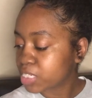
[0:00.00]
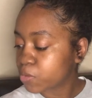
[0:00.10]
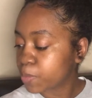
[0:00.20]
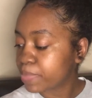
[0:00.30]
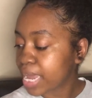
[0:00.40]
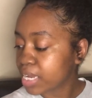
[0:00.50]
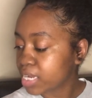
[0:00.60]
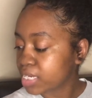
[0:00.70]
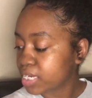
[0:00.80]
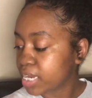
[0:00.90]
with black
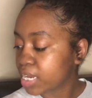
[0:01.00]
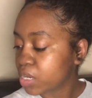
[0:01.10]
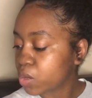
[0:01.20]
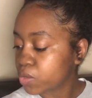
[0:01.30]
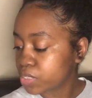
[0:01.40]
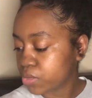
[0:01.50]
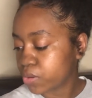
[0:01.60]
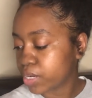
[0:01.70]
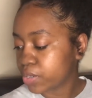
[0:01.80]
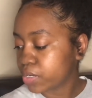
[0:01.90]
honey and coconut
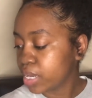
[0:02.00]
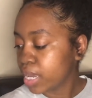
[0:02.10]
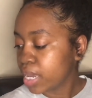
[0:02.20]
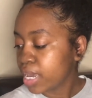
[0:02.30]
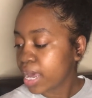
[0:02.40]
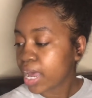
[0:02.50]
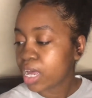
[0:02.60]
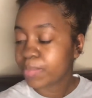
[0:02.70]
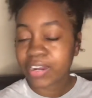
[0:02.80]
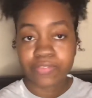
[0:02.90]
oil.
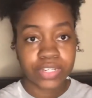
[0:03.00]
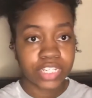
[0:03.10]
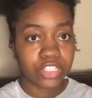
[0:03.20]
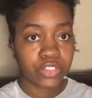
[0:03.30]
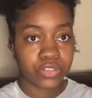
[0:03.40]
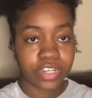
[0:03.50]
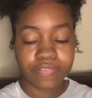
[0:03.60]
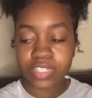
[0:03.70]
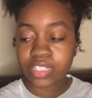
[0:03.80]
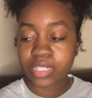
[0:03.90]
I really do love
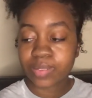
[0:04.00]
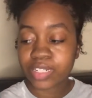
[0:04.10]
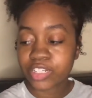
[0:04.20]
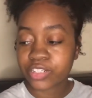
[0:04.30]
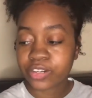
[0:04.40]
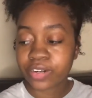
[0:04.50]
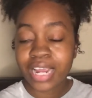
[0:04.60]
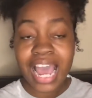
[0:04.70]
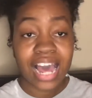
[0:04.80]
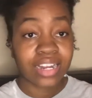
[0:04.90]
this deep conditioner.
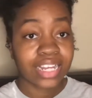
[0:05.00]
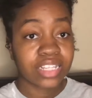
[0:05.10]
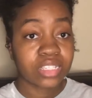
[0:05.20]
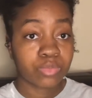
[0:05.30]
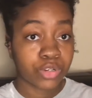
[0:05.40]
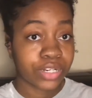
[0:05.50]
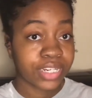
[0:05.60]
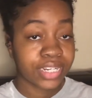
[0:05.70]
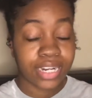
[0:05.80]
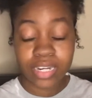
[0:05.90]
I like this more
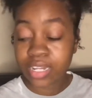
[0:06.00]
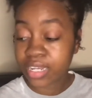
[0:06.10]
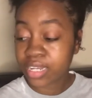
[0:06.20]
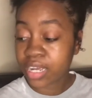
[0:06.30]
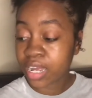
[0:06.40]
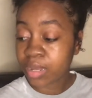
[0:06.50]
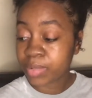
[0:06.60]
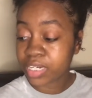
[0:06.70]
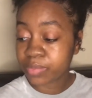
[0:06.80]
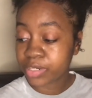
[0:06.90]
than the
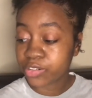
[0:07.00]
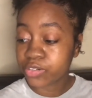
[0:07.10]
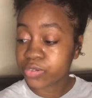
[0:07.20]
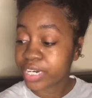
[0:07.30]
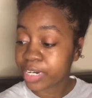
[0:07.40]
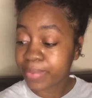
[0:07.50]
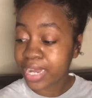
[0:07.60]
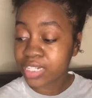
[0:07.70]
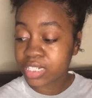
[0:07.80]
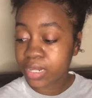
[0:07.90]
Honey Miracle Hair
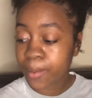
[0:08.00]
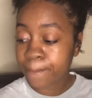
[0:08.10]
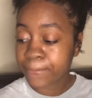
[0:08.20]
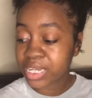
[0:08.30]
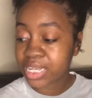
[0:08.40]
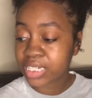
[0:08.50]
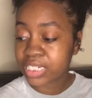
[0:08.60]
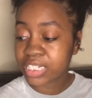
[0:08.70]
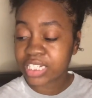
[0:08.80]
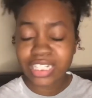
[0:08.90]
Mask because
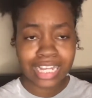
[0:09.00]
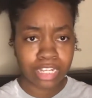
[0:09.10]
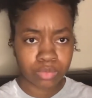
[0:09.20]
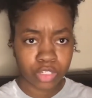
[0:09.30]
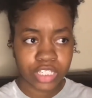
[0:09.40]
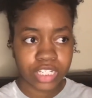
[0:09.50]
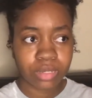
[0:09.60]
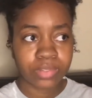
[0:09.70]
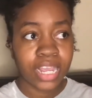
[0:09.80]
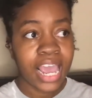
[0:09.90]
it just has more
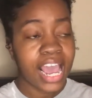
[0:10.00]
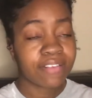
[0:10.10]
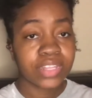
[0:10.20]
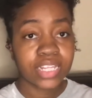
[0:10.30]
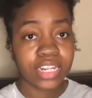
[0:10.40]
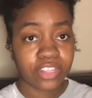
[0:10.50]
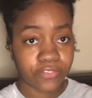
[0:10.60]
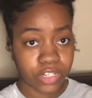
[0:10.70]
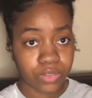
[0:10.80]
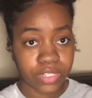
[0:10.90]
slips. Everything that the
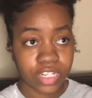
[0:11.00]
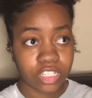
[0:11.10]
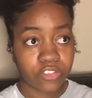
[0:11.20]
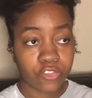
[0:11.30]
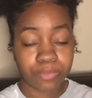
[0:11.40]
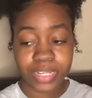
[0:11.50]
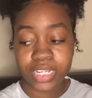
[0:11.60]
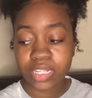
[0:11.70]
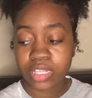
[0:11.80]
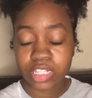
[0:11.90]
first one does for
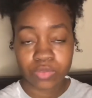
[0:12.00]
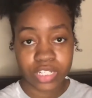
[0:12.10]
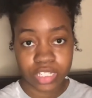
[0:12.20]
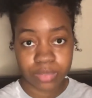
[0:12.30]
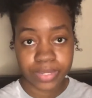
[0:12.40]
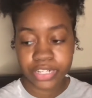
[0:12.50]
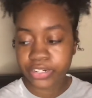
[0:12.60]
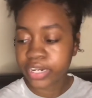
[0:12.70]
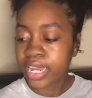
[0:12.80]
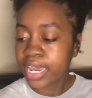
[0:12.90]
me, this one does it
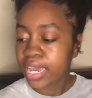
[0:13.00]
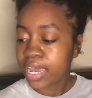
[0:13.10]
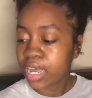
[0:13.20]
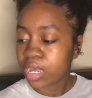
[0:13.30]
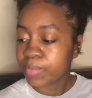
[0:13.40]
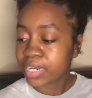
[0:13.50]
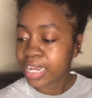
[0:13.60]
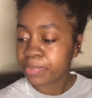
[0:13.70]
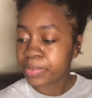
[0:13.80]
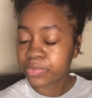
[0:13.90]
better. A lot
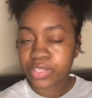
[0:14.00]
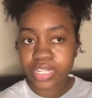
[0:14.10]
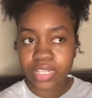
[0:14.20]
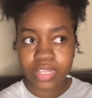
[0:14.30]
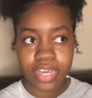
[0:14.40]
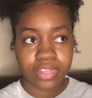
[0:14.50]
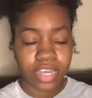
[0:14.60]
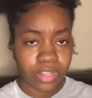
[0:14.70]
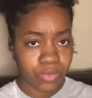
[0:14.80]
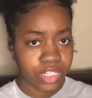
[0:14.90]
of people think that the
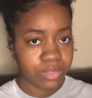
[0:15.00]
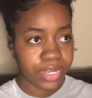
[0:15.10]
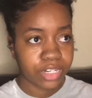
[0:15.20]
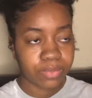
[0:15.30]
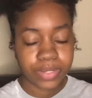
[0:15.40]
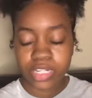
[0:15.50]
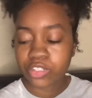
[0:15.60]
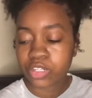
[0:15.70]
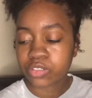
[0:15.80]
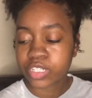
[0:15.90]
other one is better, but you
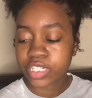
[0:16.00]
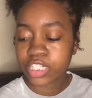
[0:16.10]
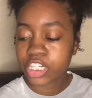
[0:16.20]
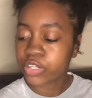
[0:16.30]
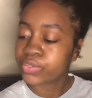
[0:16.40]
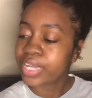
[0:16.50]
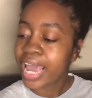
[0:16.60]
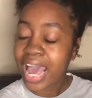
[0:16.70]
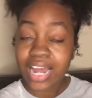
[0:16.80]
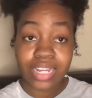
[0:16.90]
know, to each his own.
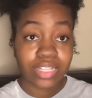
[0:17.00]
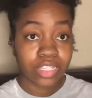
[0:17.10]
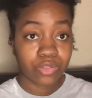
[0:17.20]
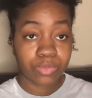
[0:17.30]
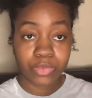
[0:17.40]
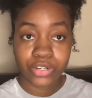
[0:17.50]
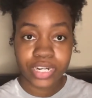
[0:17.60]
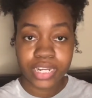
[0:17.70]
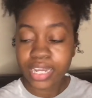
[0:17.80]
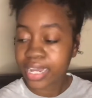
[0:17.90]
I like this one more,
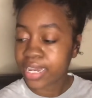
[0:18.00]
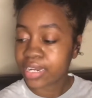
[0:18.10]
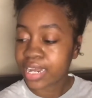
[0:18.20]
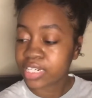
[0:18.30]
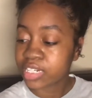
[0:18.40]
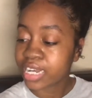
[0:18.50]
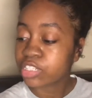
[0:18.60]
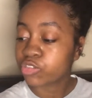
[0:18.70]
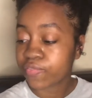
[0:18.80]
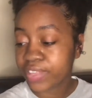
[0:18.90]
and I should have got
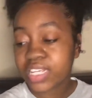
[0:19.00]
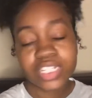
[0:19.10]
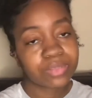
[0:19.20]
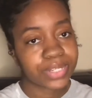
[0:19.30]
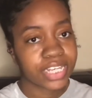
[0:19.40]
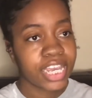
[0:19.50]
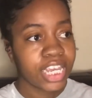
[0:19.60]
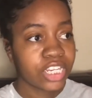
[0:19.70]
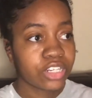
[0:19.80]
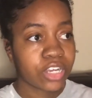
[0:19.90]
2 of these, but
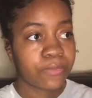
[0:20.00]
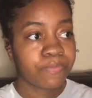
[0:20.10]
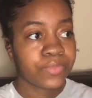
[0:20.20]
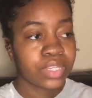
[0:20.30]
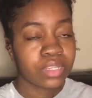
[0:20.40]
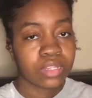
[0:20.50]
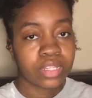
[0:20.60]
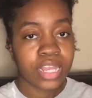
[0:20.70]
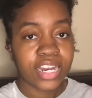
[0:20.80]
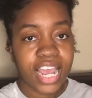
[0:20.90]
you know,
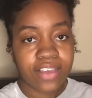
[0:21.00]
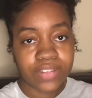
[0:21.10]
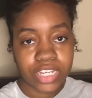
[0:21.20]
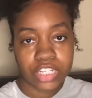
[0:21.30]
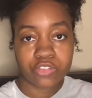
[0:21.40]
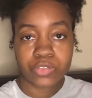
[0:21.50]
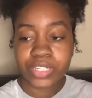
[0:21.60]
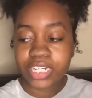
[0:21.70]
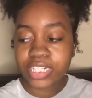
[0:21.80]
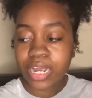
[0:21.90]
now that I have like a good
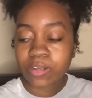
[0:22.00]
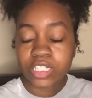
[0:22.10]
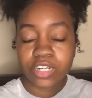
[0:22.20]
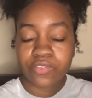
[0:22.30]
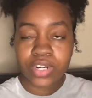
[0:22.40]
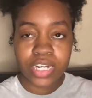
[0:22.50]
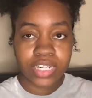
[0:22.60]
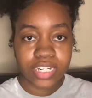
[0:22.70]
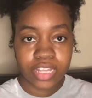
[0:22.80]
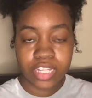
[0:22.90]
rotation, I shouldn't run out of
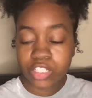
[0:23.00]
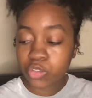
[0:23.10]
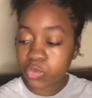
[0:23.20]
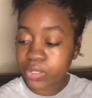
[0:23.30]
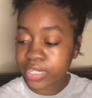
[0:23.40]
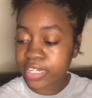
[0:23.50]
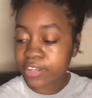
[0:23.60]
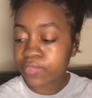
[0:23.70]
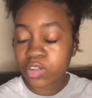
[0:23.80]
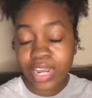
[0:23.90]
anything too quickly,
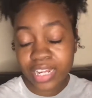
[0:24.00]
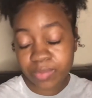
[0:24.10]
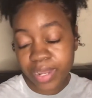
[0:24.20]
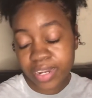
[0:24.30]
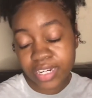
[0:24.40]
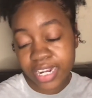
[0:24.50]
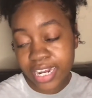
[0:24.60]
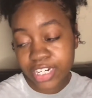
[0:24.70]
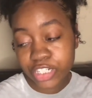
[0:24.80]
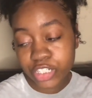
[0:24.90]
even though I am
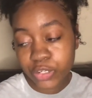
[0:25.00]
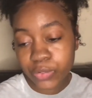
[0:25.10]
handy-handed, so